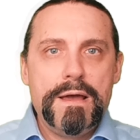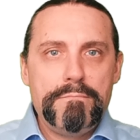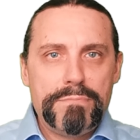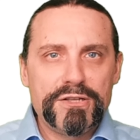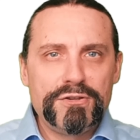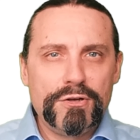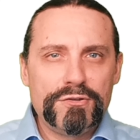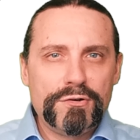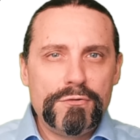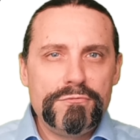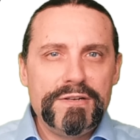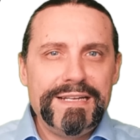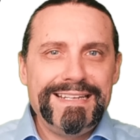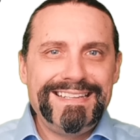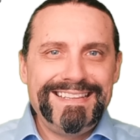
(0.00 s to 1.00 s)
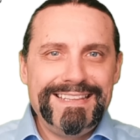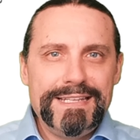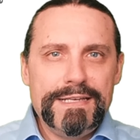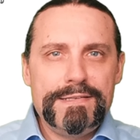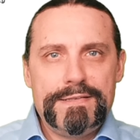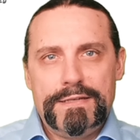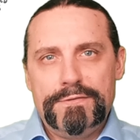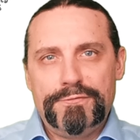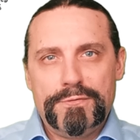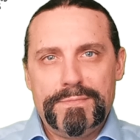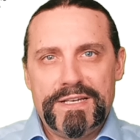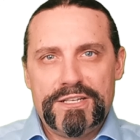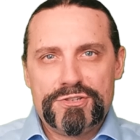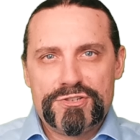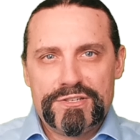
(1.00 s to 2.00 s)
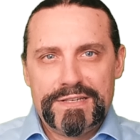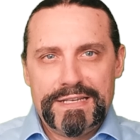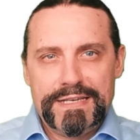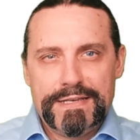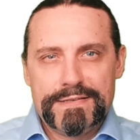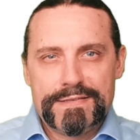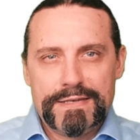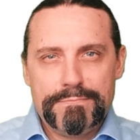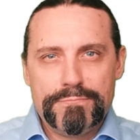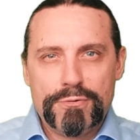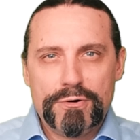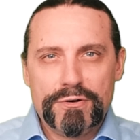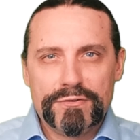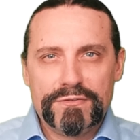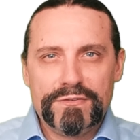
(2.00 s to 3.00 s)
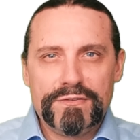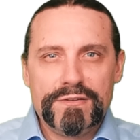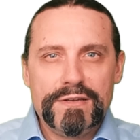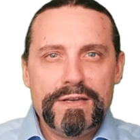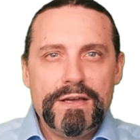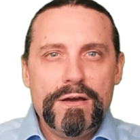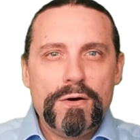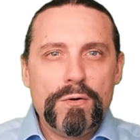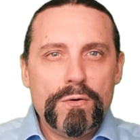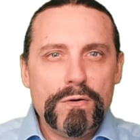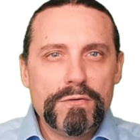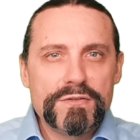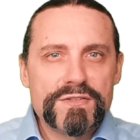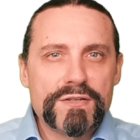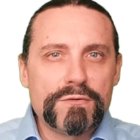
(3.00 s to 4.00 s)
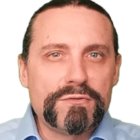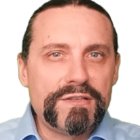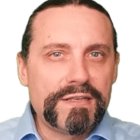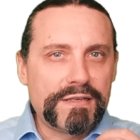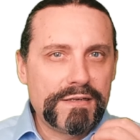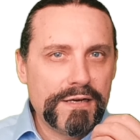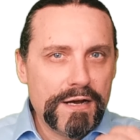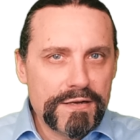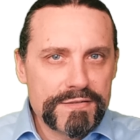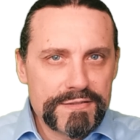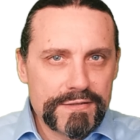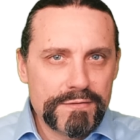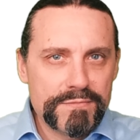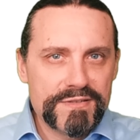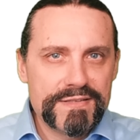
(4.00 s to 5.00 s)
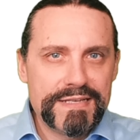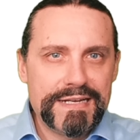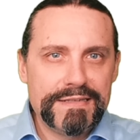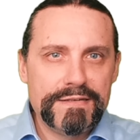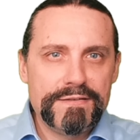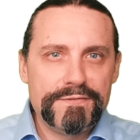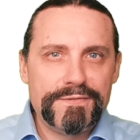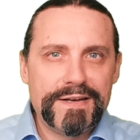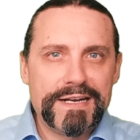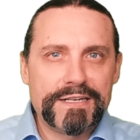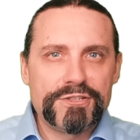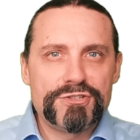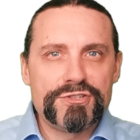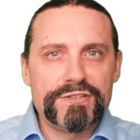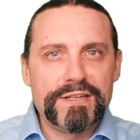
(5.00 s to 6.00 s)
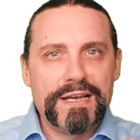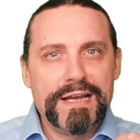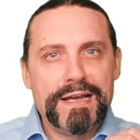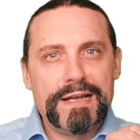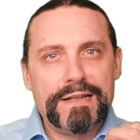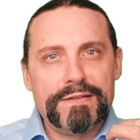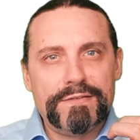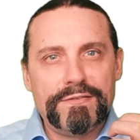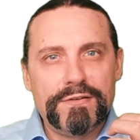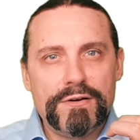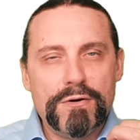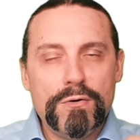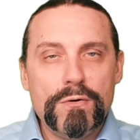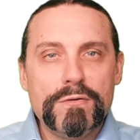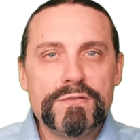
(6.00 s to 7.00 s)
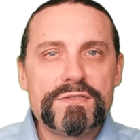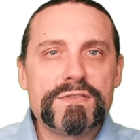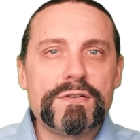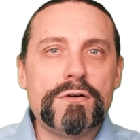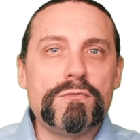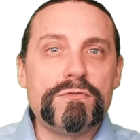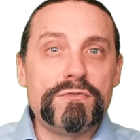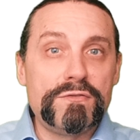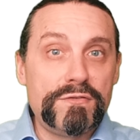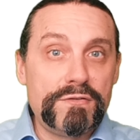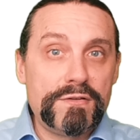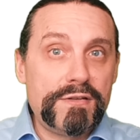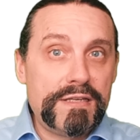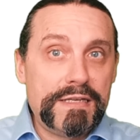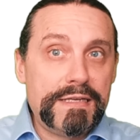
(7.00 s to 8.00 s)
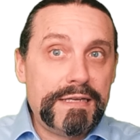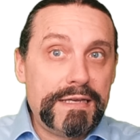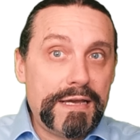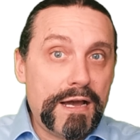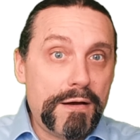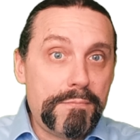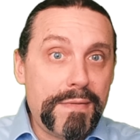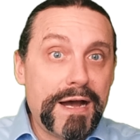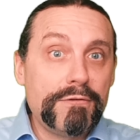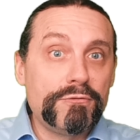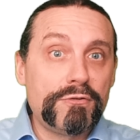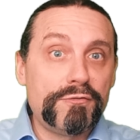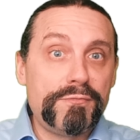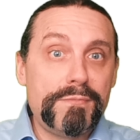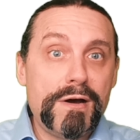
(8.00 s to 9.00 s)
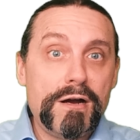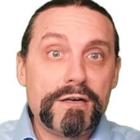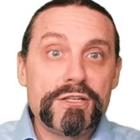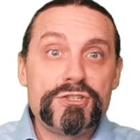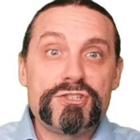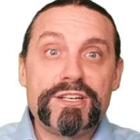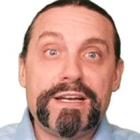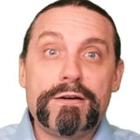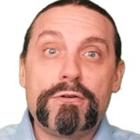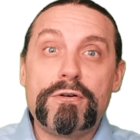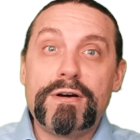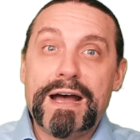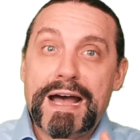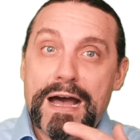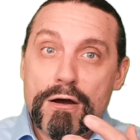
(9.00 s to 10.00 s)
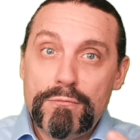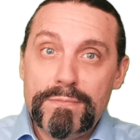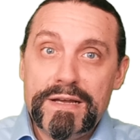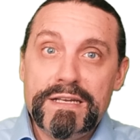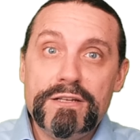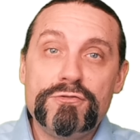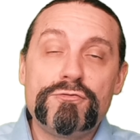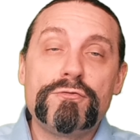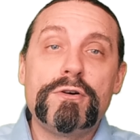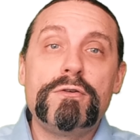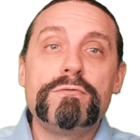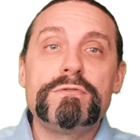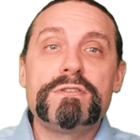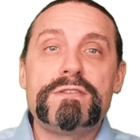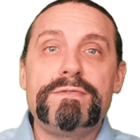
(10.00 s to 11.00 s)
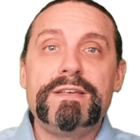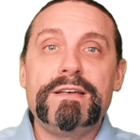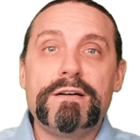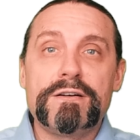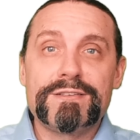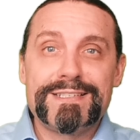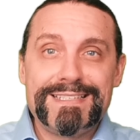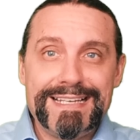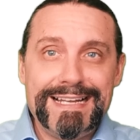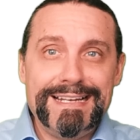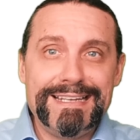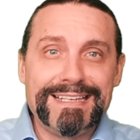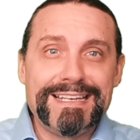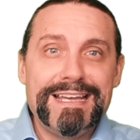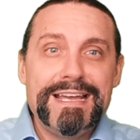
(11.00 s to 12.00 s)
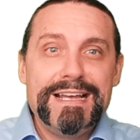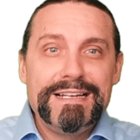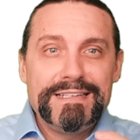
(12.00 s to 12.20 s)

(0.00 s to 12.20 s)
But not only this information is important, also the customer satisfaction and also the amount of market share or how many drones we are selling.